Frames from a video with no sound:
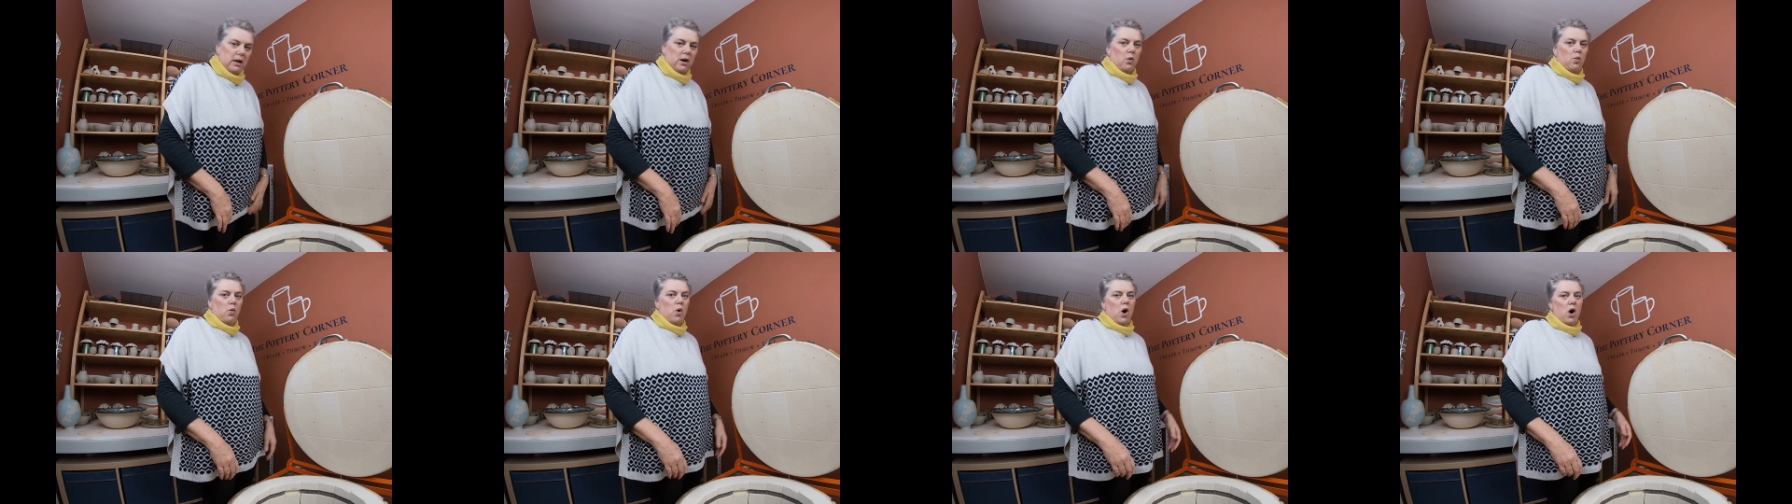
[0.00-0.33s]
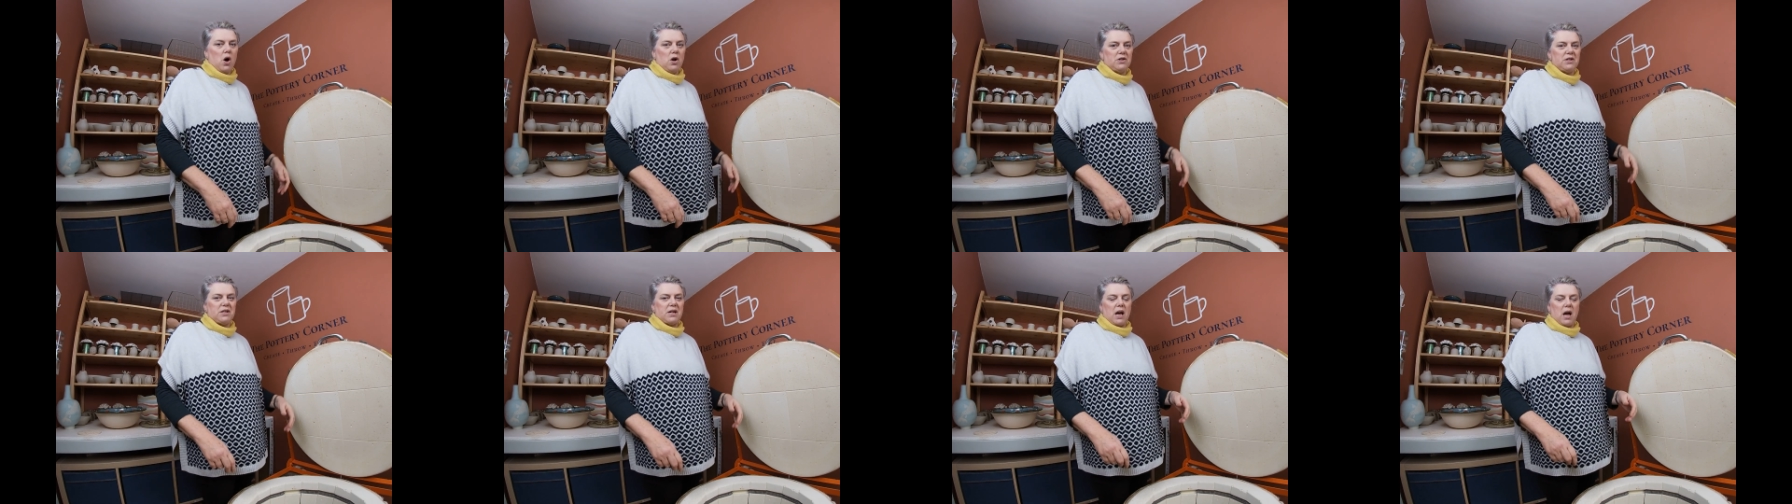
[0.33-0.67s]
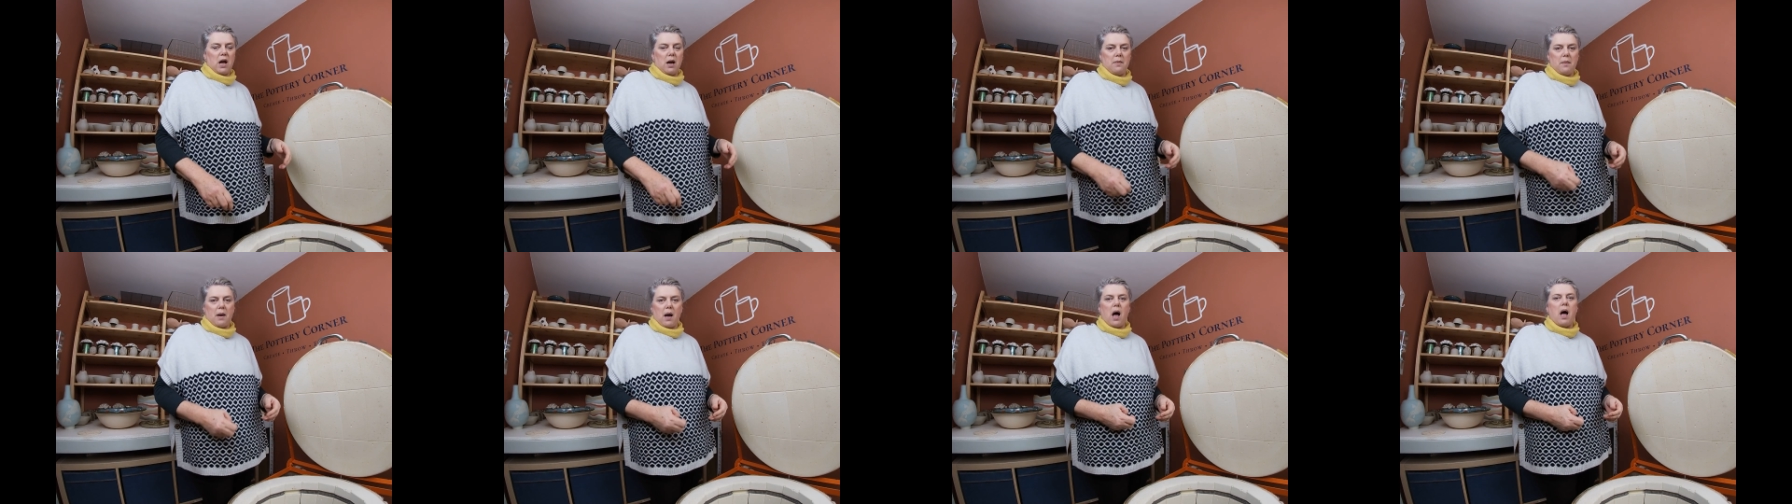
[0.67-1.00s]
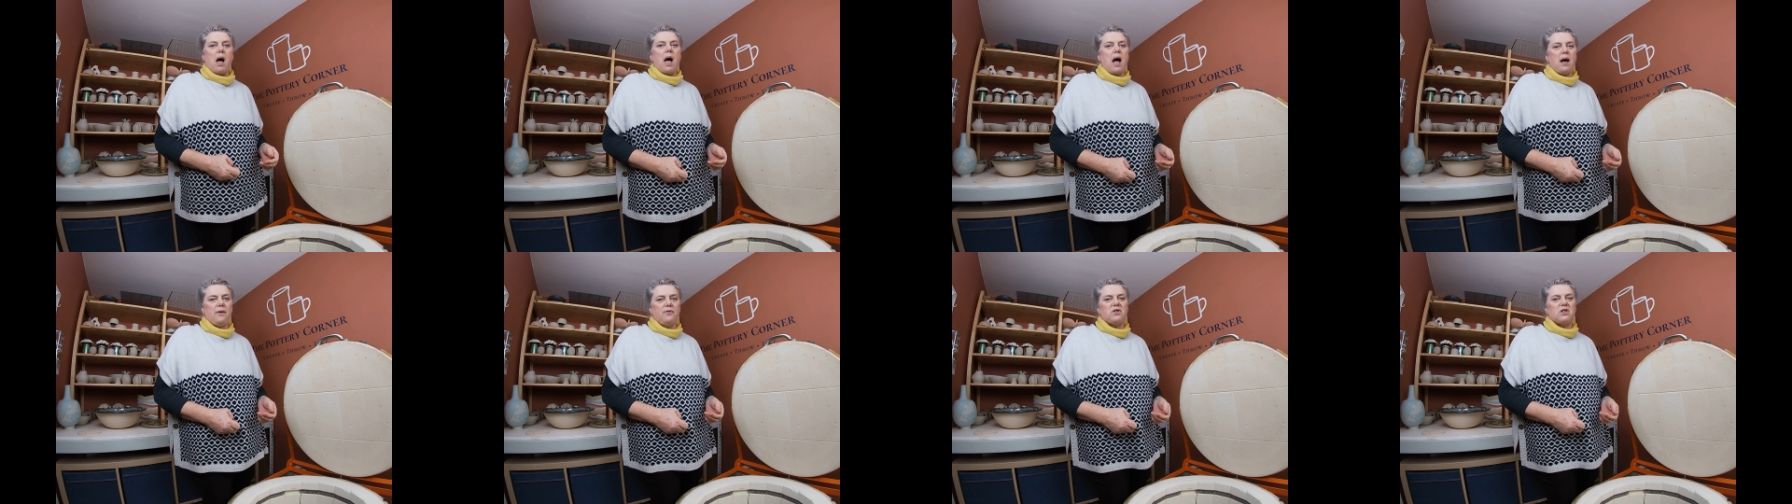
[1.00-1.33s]
was,
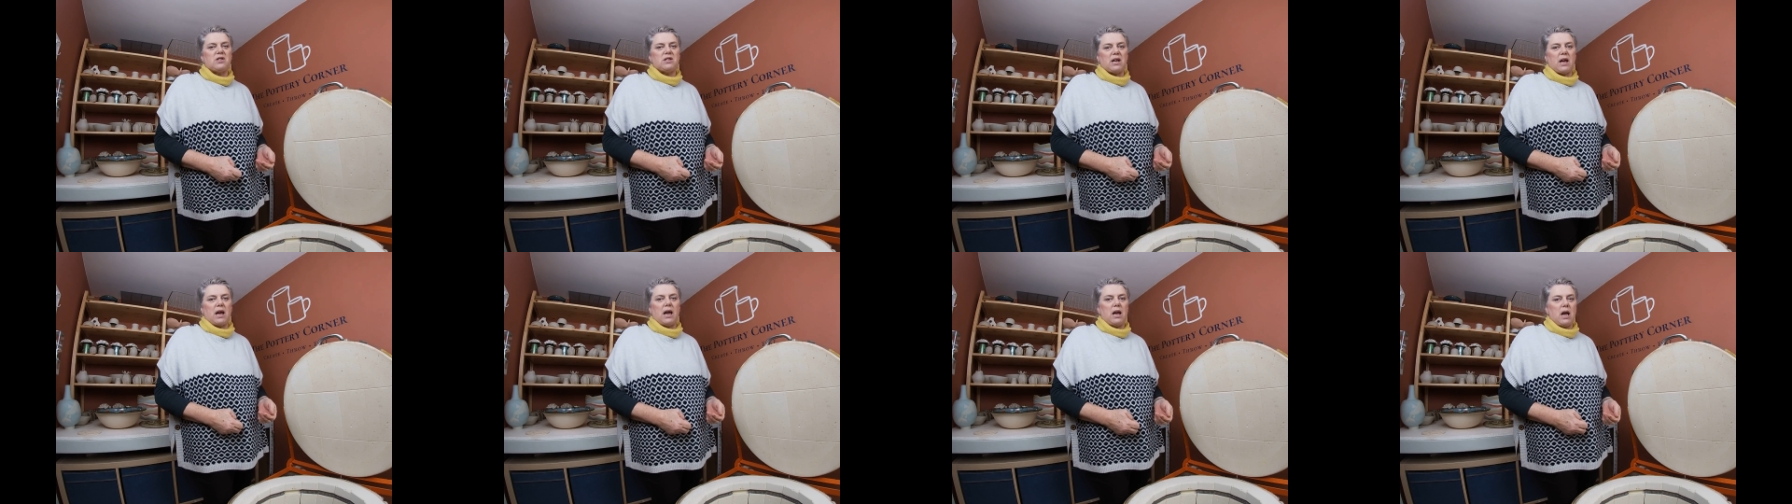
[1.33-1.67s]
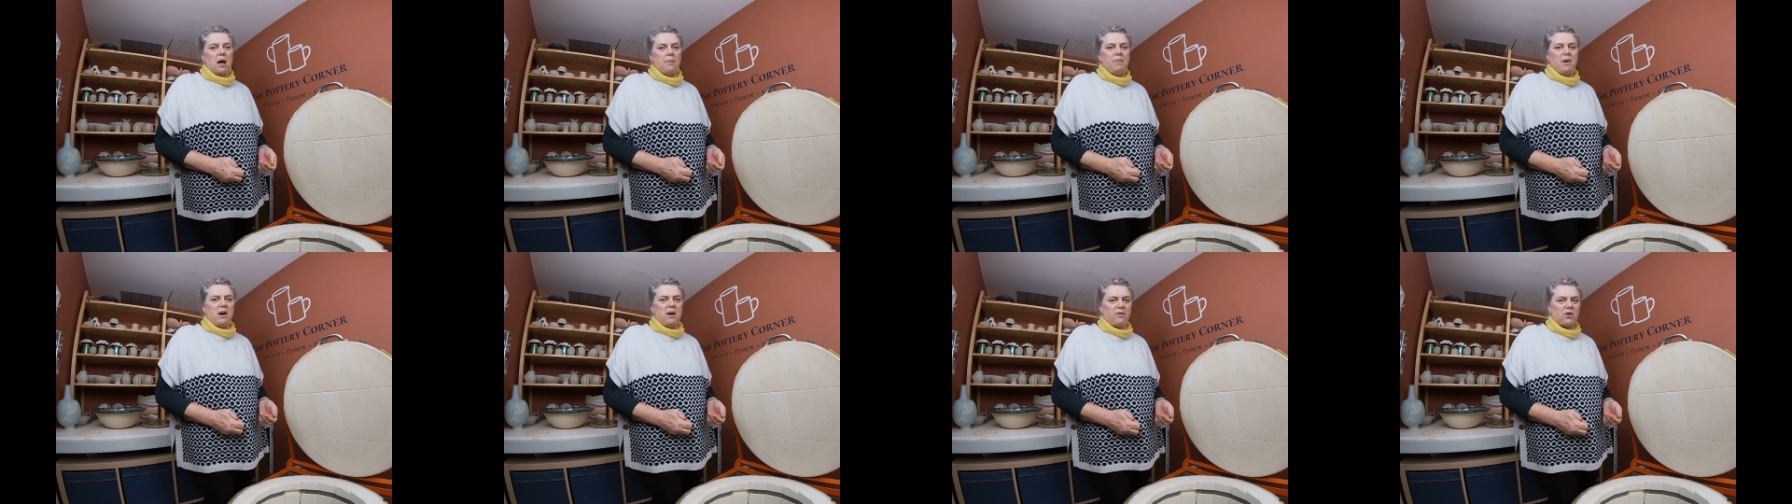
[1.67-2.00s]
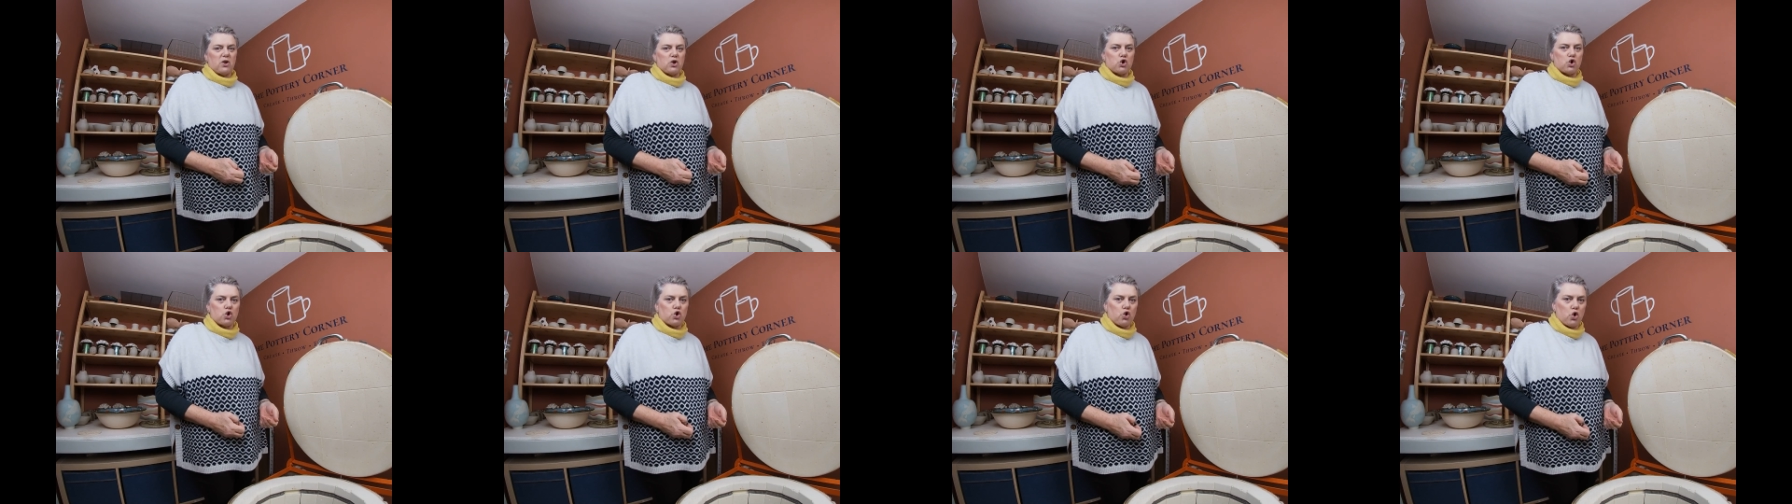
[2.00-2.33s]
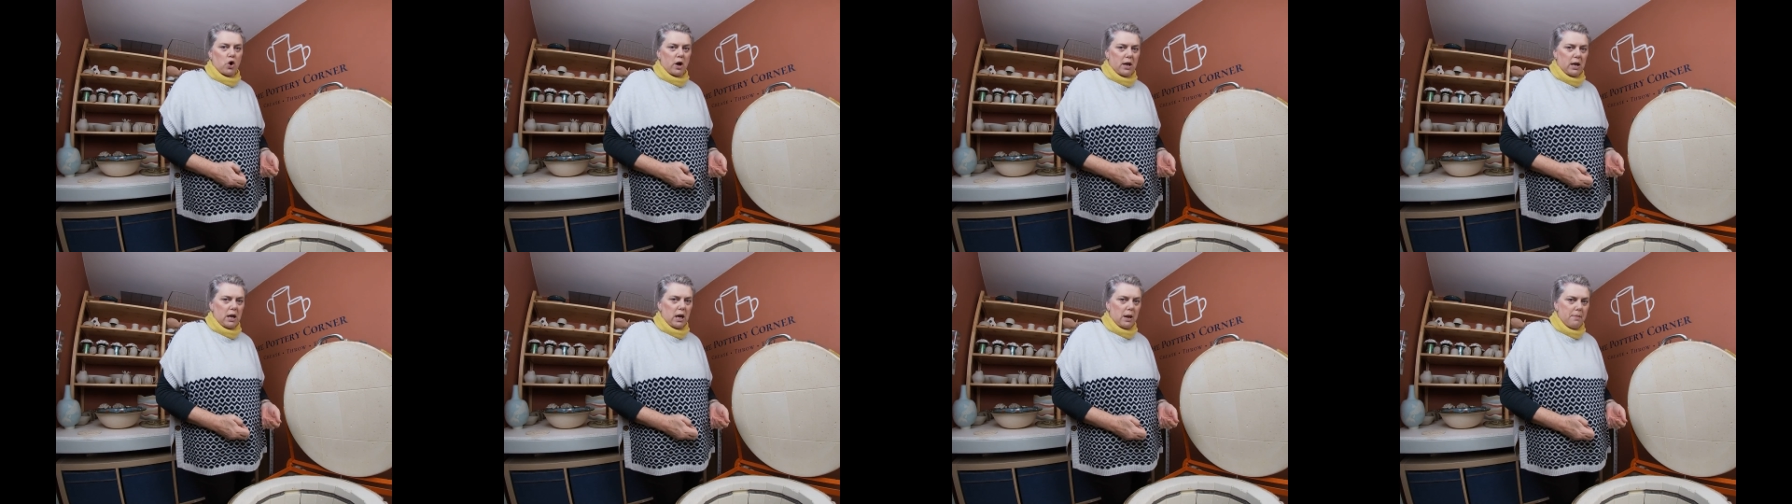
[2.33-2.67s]
I have to say, a bit of a
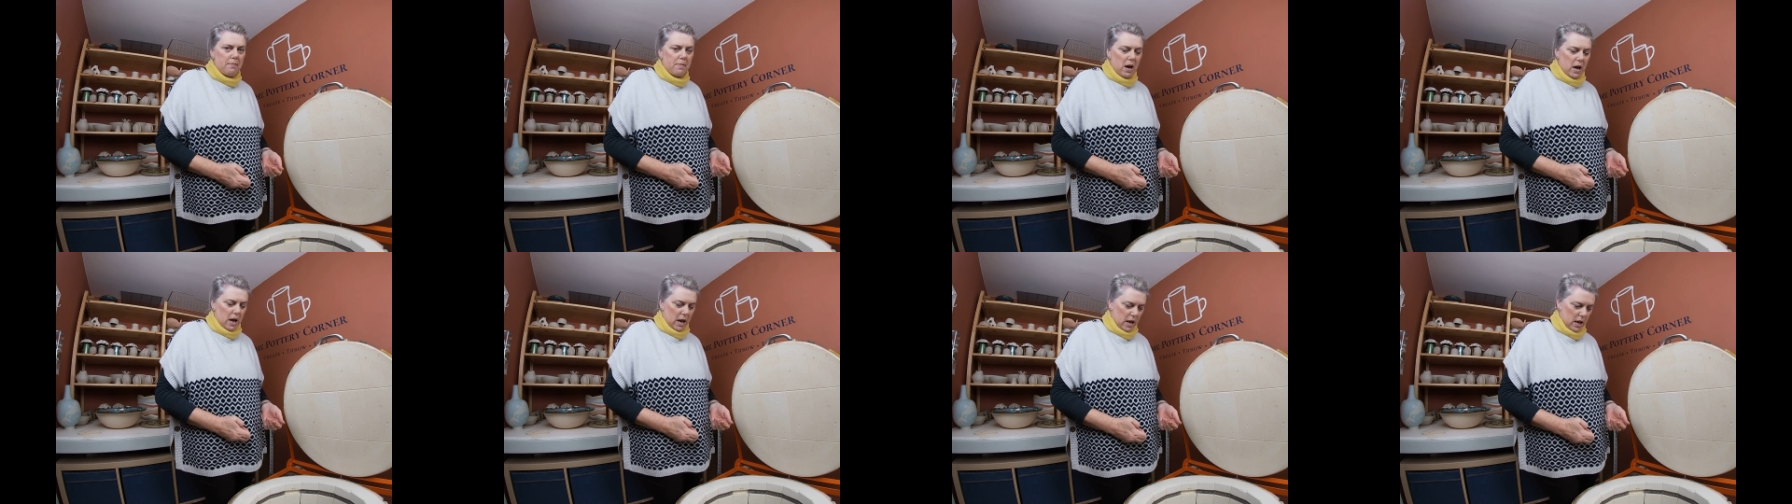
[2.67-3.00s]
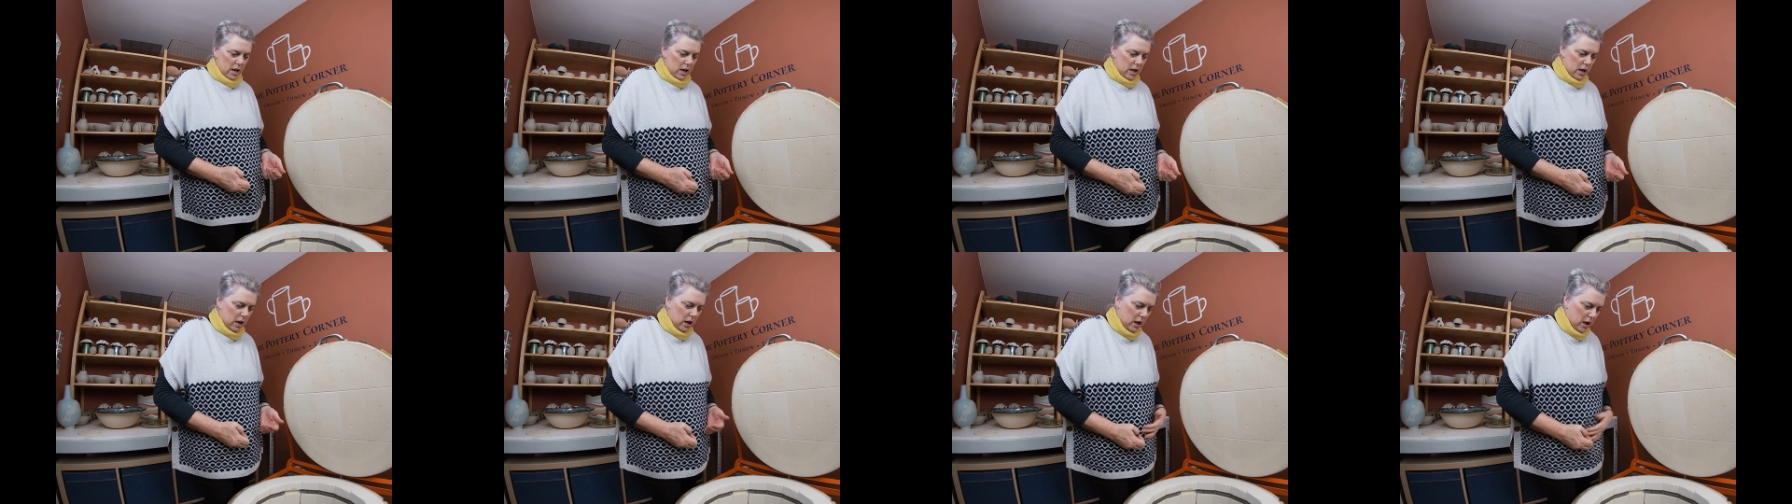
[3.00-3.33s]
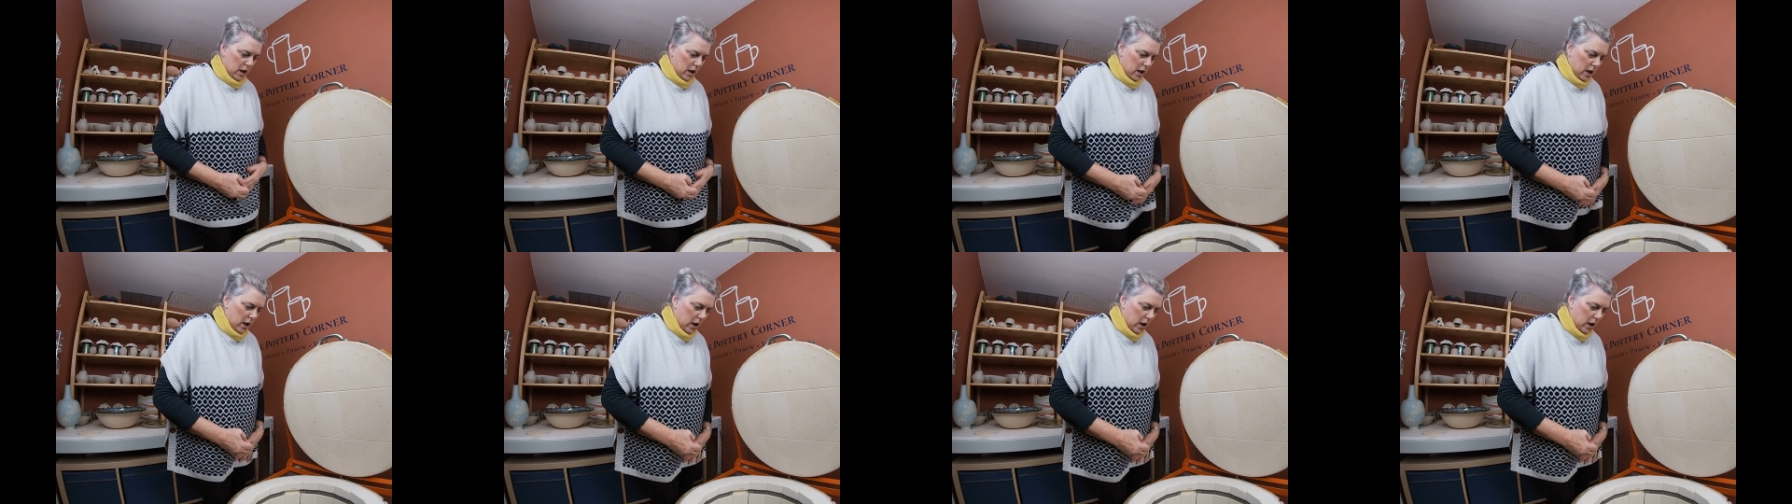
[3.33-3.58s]
tricky make.